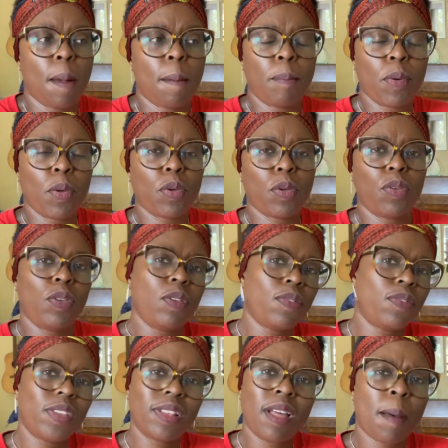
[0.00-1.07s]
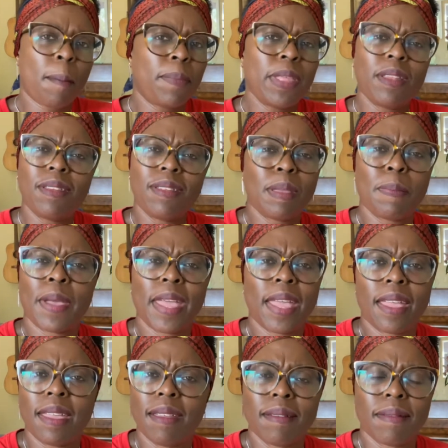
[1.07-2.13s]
But you've still got bills to pay.